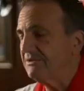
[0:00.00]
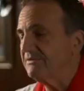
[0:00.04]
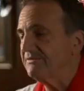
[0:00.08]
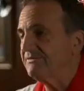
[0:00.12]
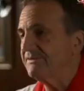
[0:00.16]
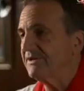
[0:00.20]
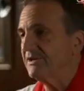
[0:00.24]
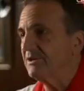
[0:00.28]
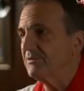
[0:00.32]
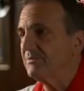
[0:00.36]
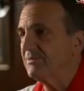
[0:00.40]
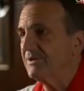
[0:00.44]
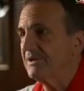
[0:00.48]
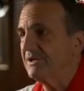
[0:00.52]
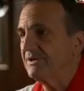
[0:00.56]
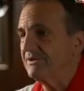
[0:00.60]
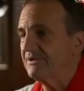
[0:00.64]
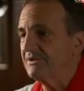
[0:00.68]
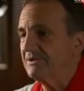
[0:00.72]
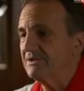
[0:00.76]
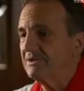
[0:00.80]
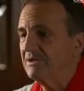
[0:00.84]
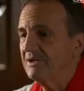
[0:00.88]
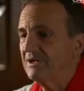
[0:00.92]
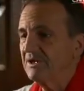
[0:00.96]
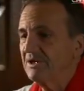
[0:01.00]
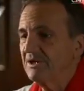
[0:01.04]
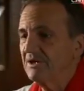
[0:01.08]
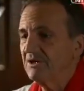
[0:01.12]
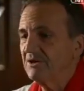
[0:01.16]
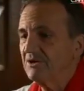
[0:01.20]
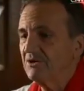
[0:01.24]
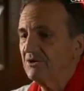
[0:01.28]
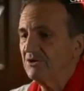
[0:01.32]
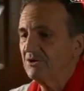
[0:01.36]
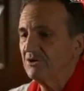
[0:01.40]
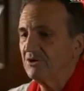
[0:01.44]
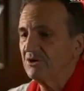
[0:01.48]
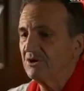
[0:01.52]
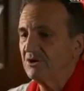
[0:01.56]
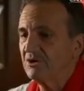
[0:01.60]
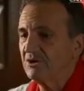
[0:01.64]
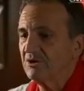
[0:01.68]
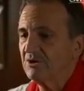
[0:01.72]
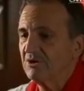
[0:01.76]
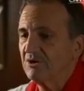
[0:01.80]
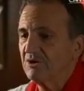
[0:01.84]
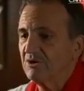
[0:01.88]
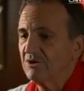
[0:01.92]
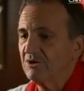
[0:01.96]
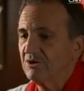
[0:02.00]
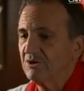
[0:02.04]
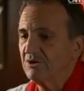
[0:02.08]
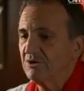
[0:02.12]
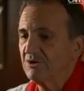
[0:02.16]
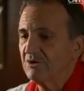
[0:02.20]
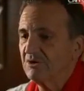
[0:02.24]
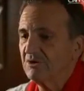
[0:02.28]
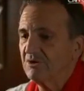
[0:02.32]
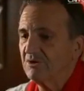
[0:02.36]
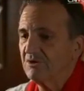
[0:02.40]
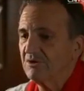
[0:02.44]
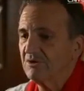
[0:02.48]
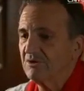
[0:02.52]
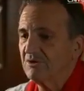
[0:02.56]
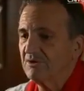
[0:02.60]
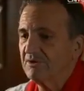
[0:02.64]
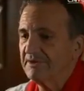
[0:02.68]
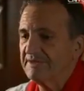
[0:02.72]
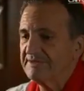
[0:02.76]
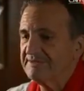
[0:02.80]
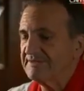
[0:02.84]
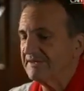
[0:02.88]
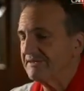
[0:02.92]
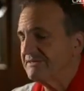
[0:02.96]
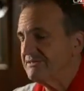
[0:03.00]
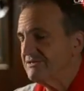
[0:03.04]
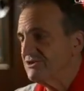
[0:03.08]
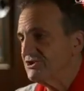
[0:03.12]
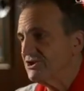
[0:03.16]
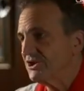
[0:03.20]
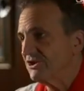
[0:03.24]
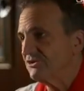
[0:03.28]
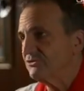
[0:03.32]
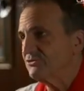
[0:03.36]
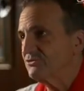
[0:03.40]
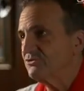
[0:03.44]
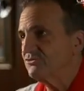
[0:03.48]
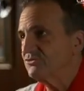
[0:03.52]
is that I should combine Chinese culture with my high requirements,